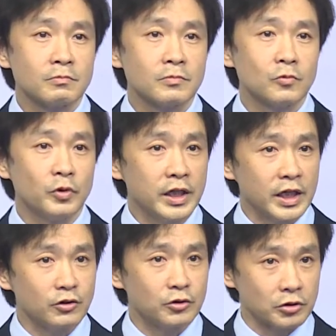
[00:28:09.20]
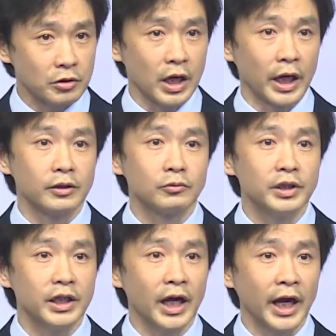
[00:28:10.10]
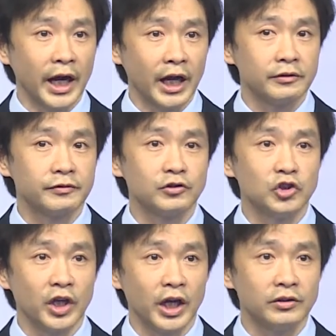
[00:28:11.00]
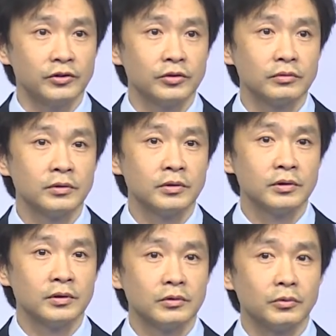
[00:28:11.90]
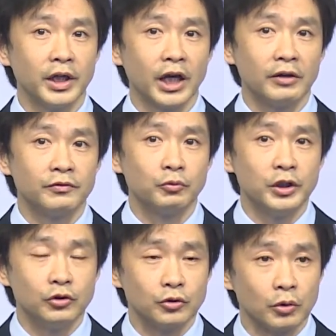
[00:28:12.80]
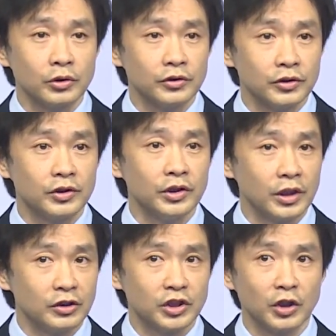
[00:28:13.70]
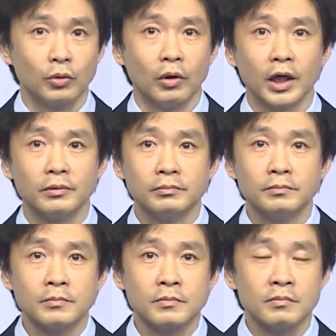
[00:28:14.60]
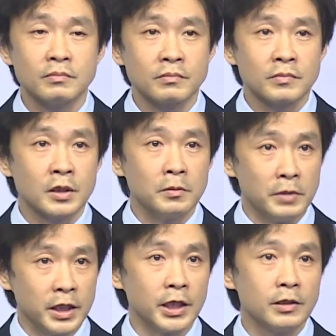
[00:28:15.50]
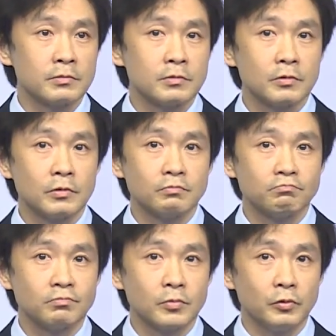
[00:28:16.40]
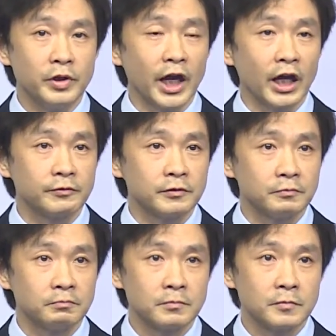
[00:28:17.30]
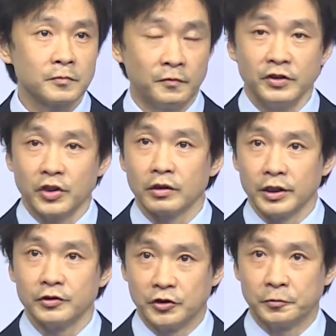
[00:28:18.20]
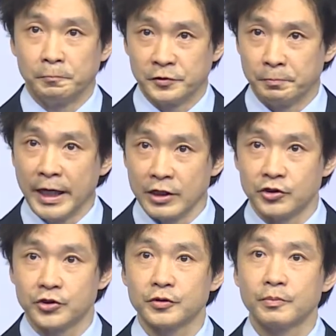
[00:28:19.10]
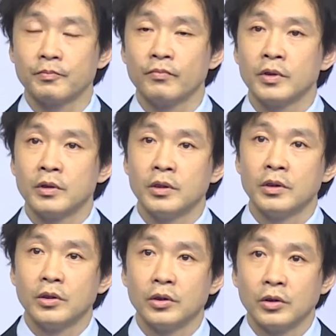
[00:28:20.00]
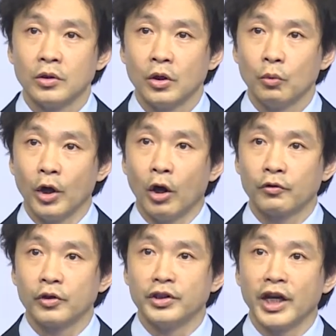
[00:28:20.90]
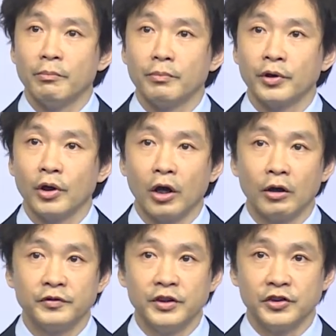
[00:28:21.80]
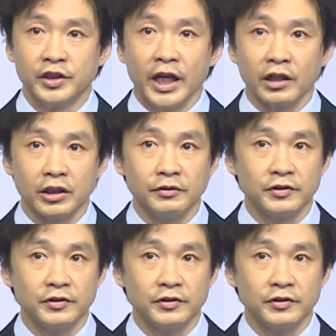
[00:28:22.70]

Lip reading: We can try. We have chance. We have resources here at Tsinghua, meaning we have physically space. We offer a number of distinctive